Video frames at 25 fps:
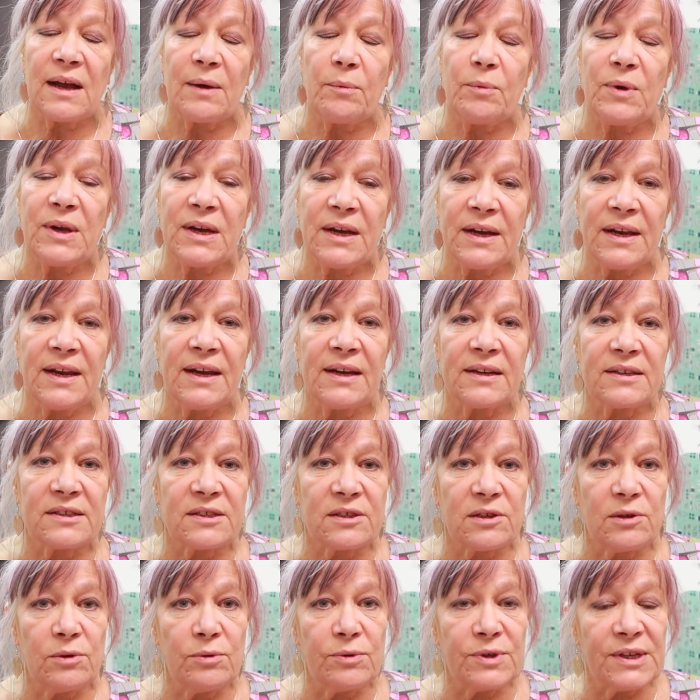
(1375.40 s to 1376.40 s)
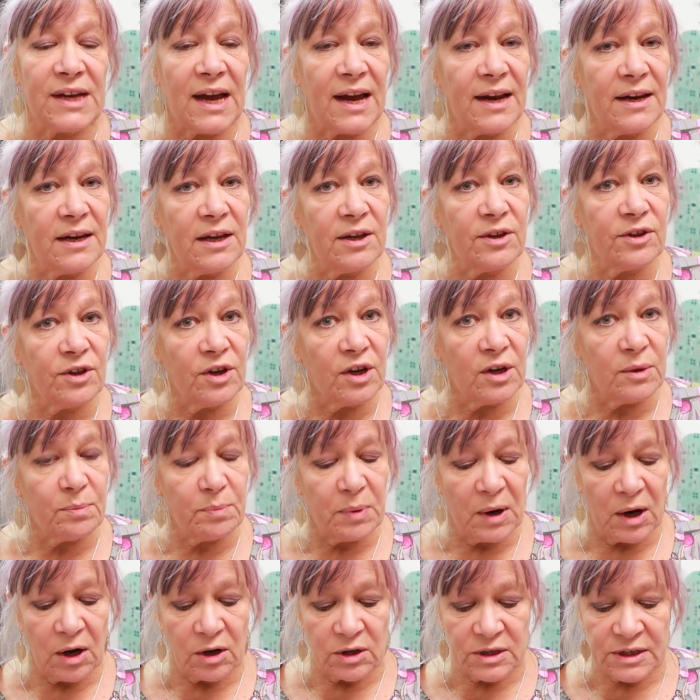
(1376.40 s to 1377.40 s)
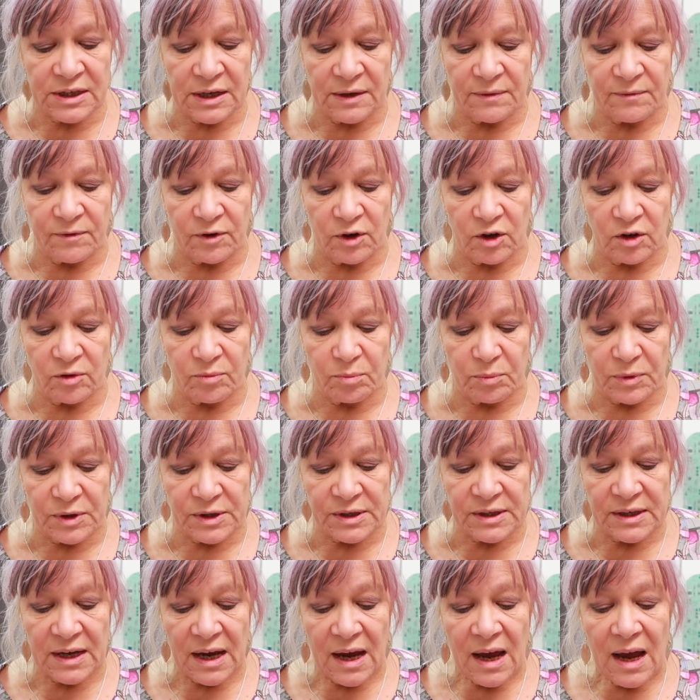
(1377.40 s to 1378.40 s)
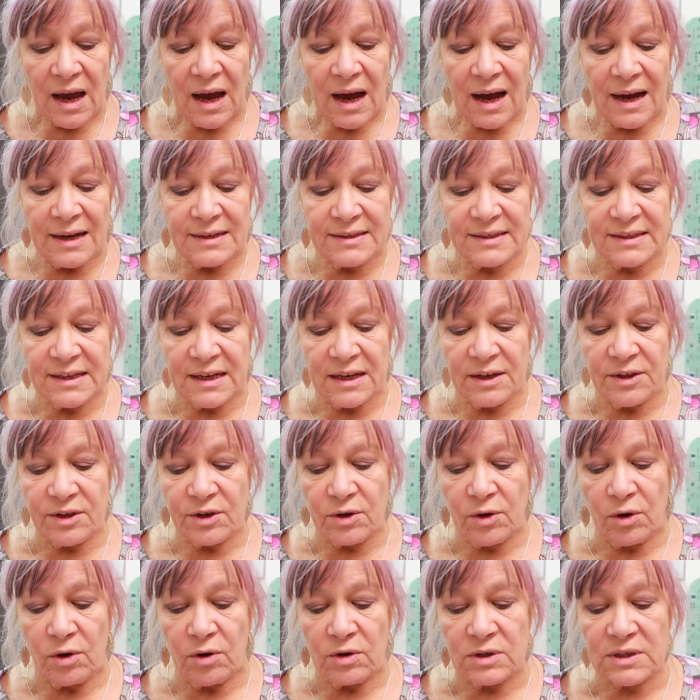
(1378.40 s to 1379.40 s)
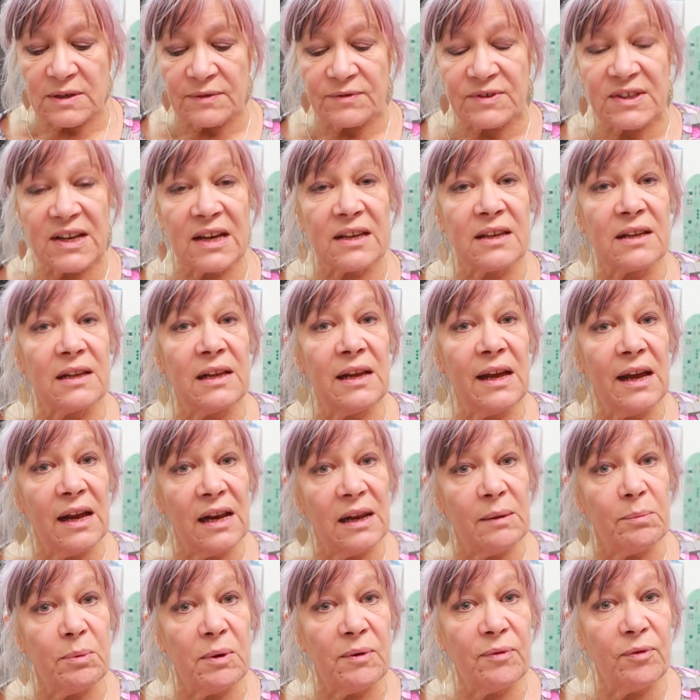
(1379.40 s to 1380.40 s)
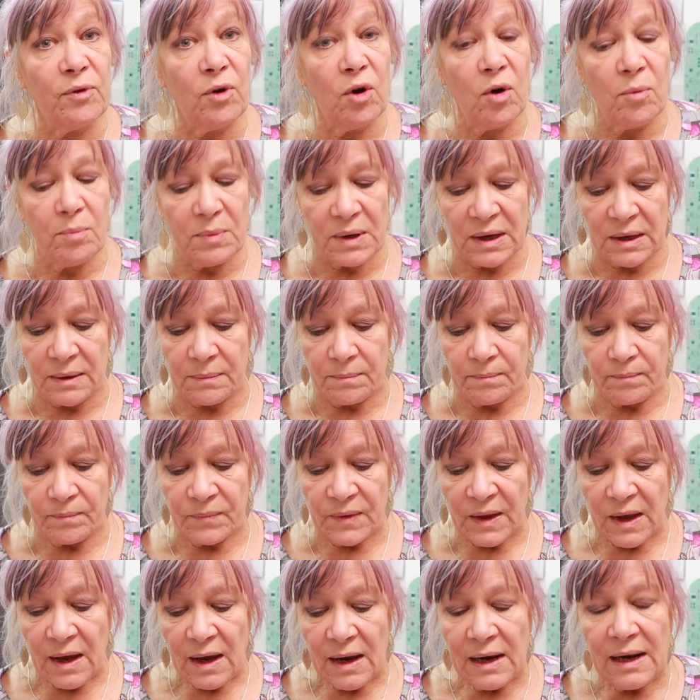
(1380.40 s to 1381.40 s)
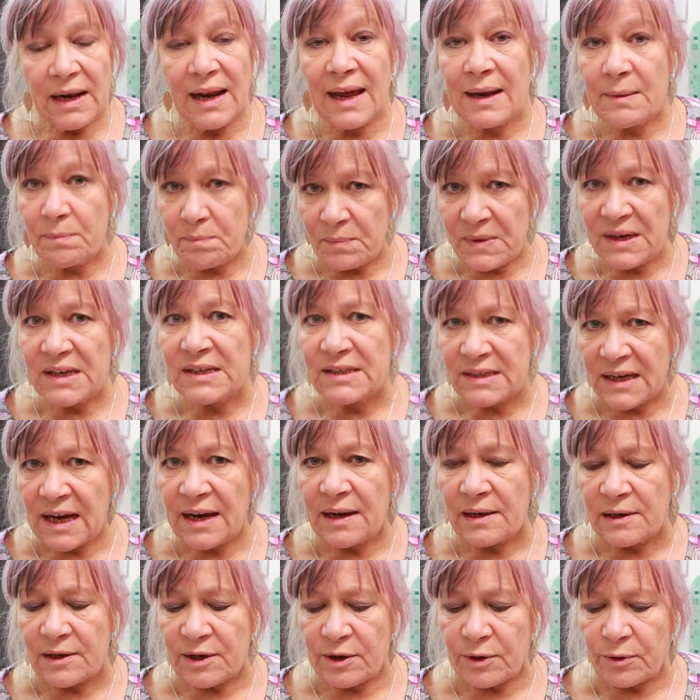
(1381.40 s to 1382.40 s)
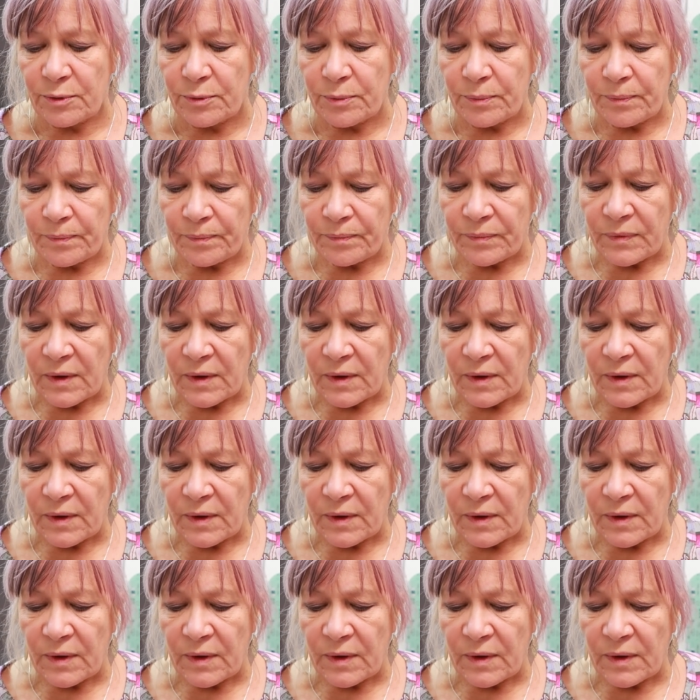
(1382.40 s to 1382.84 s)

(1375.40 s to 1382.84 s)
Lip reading: We can exclude any third-party involvement. I see the cause of death clearly before me. Let me tell you.